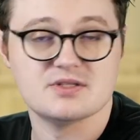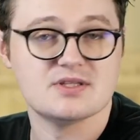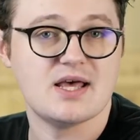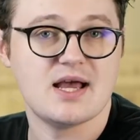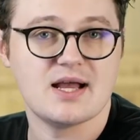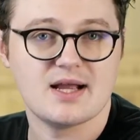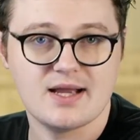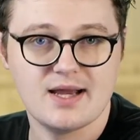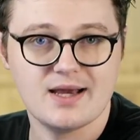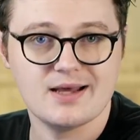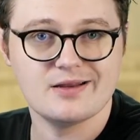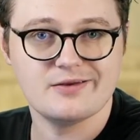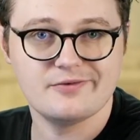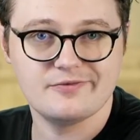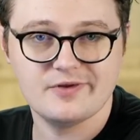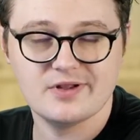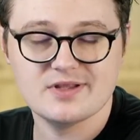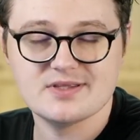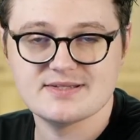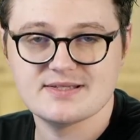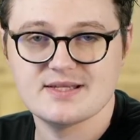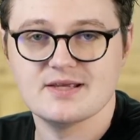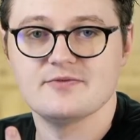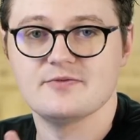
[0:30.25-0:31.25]
that kind of fun
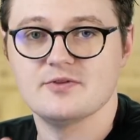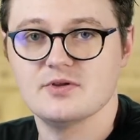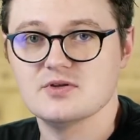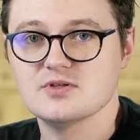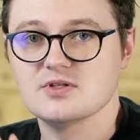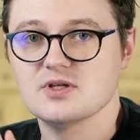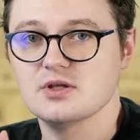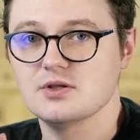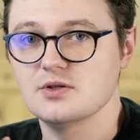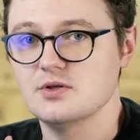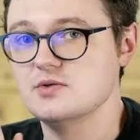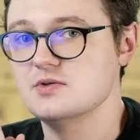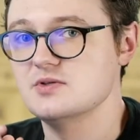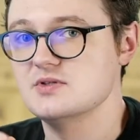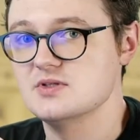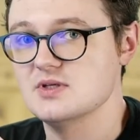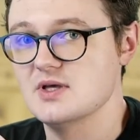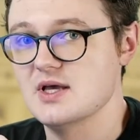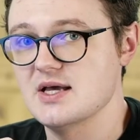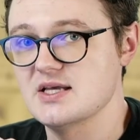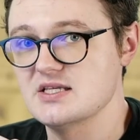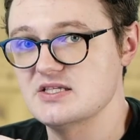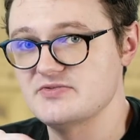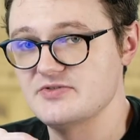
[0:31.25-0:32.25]
stuff. Those all use
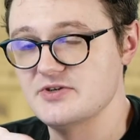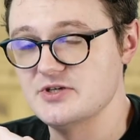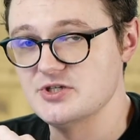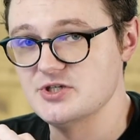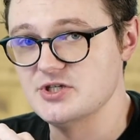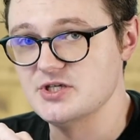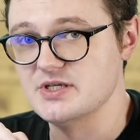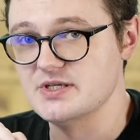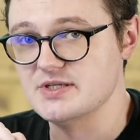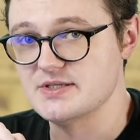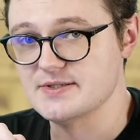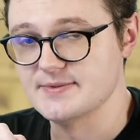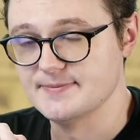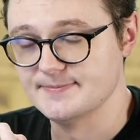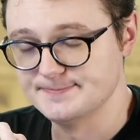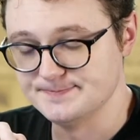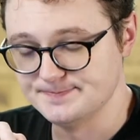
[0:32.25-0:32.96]
SVGs.